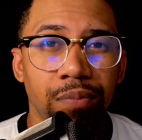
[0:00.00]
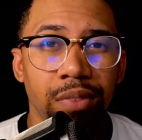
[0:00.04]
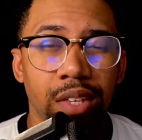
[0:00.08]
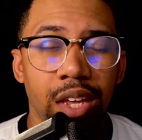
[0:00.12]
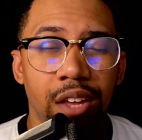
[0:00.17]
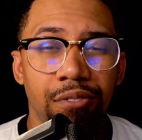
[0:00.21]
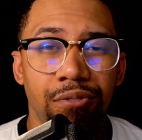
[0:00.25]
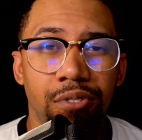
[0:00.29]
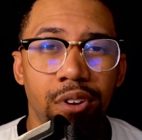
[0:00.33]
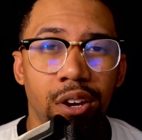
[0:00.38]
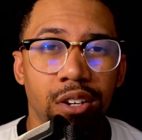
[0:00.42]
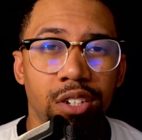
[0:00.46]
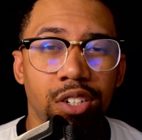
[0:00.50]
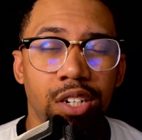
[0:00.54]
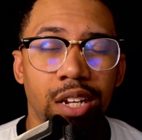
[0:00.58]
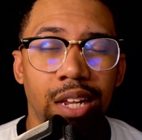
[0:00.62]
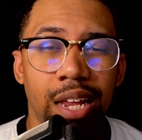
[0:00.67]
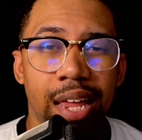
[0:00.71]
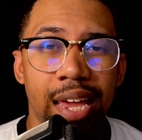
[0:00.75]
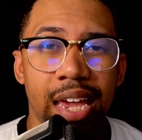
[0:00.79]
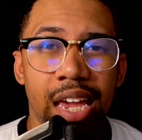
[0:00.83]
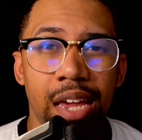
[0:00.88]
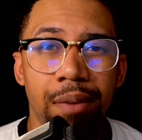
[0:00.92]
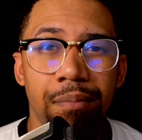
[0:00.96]
If your
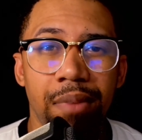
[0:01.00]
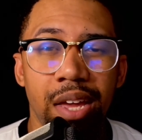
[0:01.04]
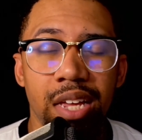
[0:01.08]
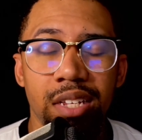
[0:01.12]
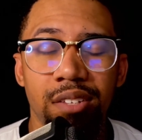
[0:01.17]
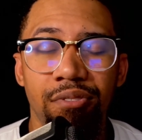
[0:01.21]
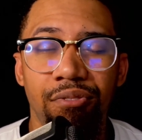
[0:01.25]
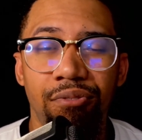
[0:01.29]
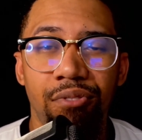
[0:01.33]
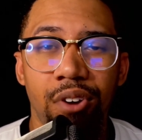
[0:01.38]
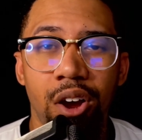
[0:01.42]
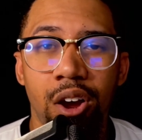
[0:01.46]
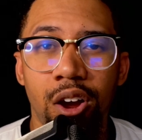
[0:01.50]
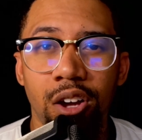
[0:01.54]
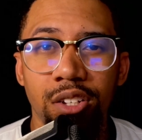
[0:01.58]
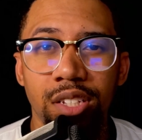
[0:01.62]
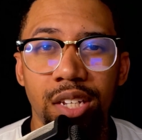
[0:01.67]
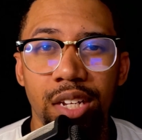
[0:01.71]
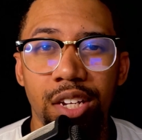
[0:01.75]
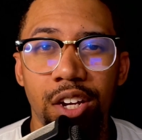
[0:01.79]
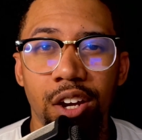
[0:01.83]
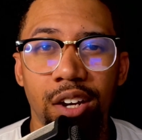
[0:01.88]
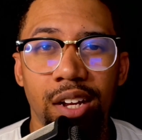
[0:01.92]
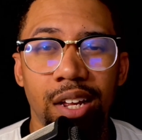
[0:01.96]
claim is
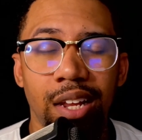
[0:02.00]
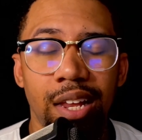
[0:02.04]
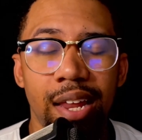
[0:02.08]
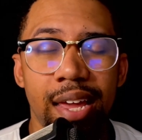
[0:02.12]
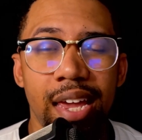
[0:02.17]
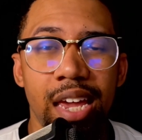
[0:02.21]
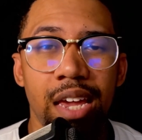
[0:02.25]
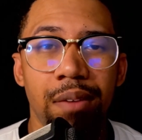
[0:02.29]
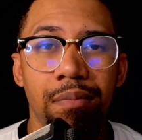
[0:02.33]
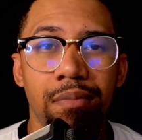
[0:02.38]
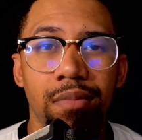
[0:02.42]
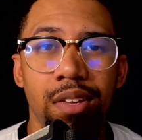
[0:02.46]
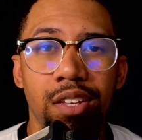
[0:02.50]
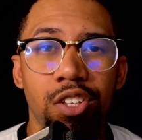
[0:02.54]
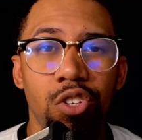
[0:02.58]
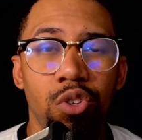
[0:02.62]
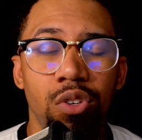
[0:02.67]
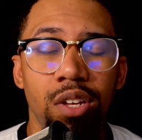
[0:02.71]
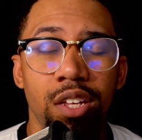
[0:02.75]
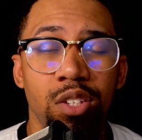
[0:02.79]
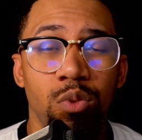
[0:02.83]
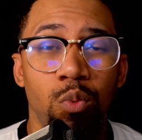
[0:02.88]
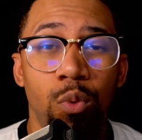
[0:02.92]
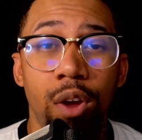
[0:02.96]
false and your claim
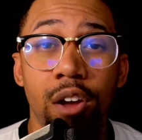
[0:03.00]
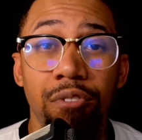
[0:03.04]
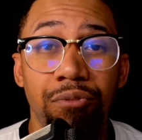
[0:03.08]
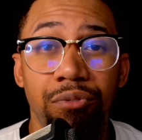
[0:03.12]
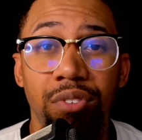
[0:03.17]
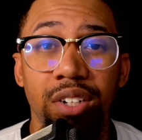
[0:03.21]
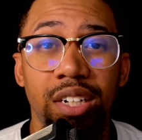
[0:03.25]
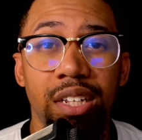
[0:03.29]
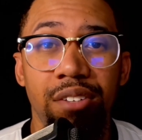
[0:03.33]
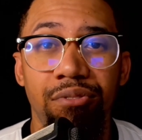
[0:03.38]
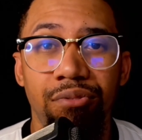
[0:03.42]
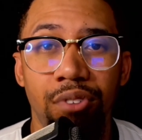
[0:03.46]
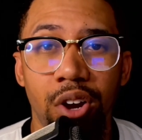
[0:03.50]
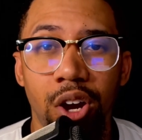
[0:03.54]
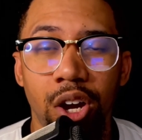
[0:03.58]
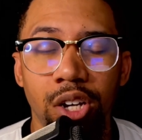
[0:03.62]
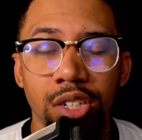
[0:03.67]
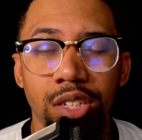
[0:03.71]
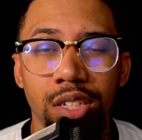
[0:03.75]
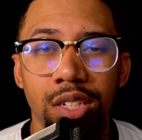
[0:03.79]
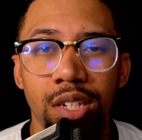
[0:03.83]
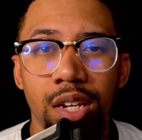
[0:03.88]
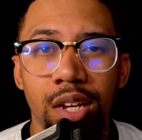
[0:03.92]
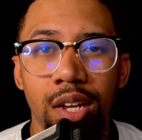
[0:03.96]
is willfully
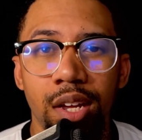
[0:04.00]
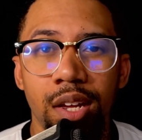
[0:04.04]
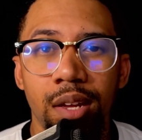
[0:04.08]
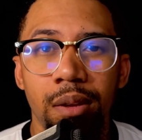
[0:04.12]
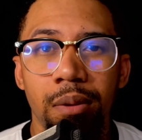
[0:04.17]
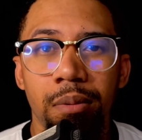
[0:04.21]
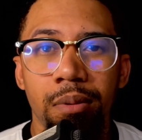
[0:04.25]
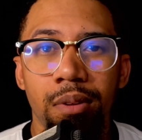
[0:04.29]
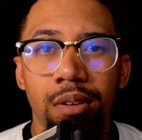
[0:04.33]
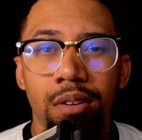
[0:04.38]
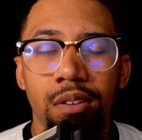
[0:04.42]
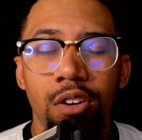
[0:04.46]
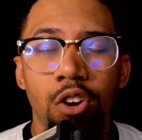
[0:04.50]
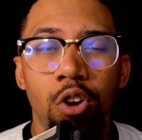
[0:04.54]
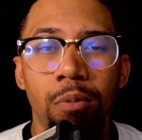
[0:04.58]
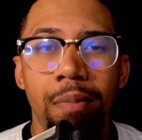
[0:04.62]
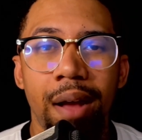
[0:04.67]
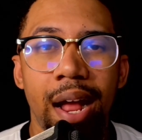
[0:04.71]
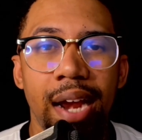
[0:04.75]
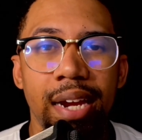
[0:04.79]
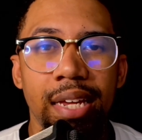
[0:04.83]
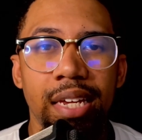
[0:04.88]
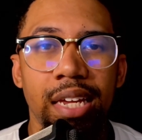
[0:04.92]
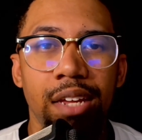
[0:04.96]
false,
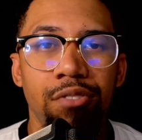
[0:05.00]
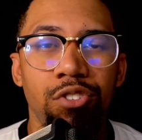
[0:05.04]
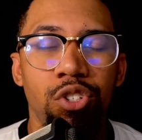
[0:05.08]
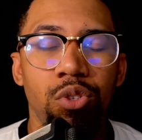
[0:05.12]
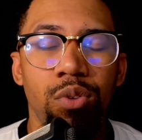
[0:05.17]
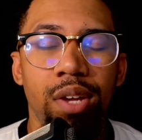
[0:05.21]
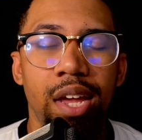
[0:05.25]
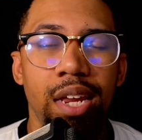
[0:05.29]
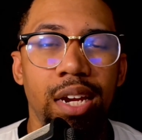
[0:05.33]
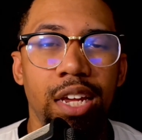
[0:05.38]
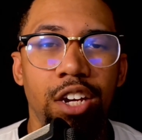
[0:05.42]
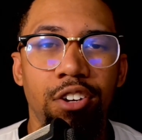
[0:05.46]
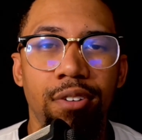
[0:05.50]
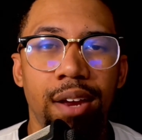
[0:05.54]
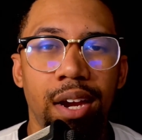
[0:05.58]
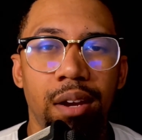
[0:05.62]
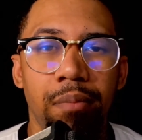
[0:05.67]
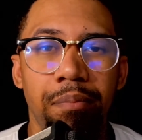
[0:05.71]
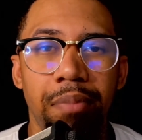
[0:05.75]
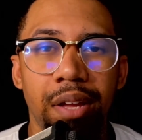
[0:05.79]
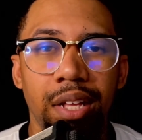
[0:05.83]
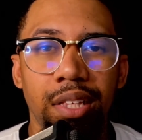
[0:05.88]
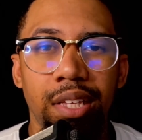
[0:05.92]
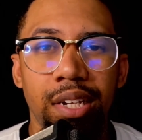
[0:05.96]
nobody gives you any
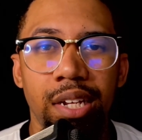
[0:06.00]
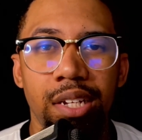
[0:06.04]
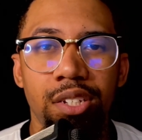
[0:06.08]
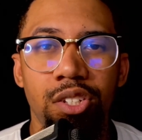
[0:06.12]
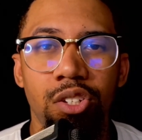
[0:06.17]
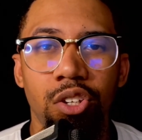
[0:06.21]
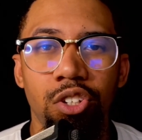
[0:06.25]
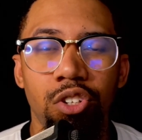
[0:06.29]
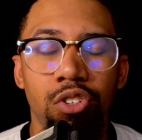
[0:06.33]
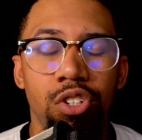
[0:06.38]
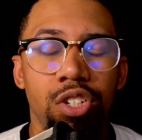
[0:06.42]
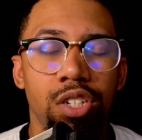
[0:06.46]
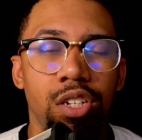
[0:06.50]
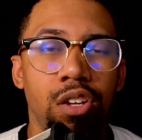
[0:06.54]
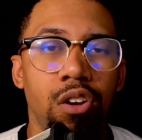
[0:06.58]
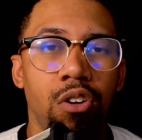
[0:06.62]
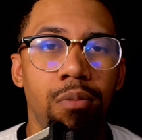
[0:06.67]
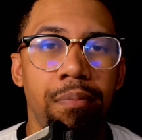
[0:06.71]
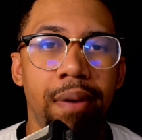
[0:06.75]
credibility. So you just go